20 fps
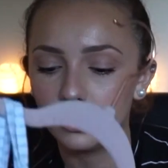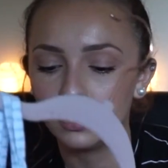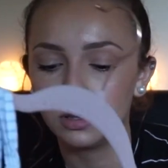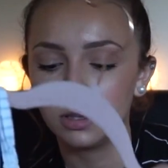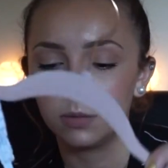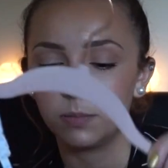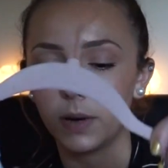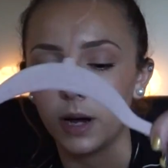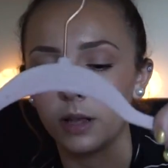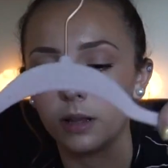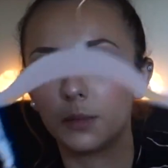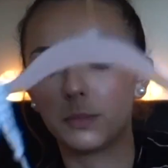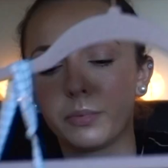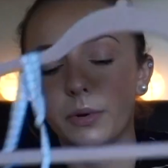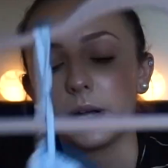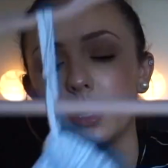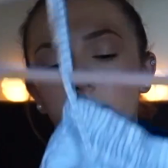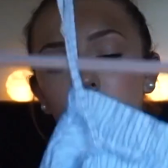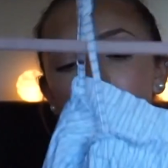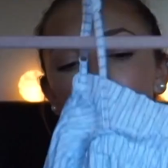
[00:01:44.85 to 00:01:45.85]
This is by the
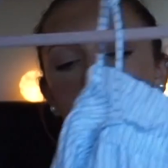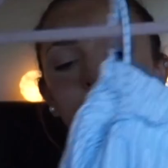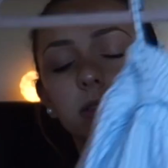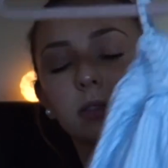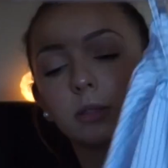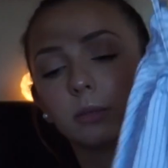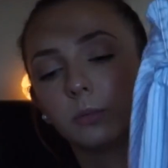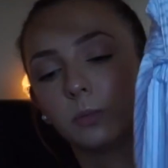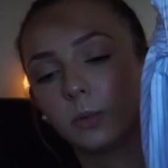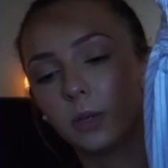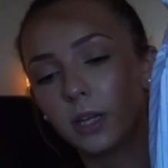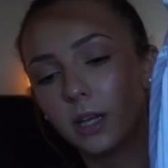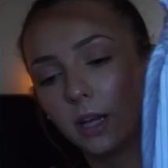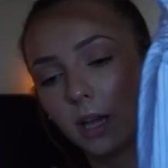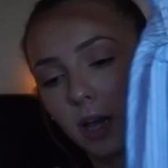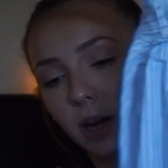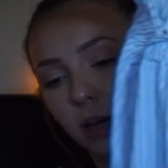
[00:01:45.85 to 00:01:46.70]
brand Me to We,